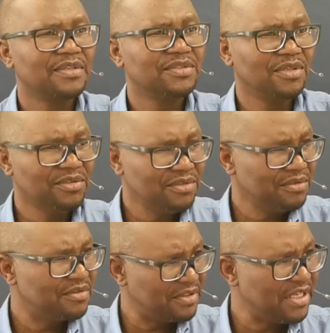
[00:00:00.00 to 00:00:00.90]
Don't you
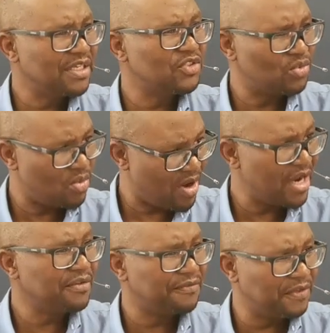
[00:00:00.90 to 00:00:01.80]
think it's
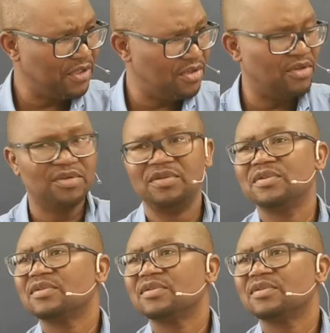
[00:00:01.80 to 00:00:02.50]
right for you